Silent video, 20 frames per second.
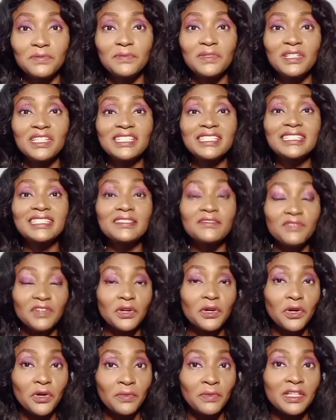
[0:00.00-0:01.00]
Please leave a
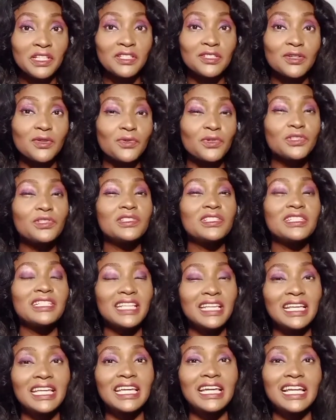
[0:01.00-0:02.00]
comment on what you
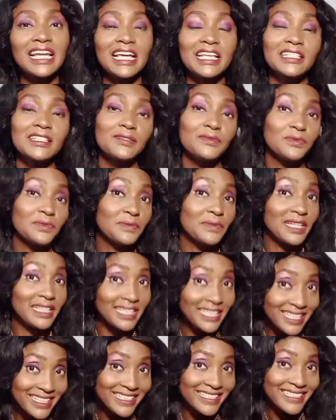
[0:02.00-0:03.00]
think a classy woman
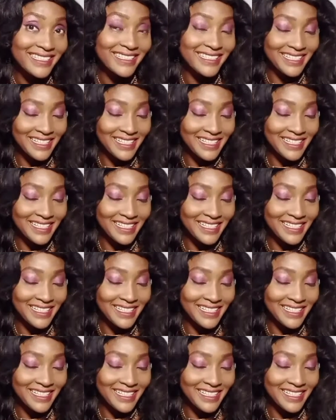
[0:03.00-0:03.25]
is.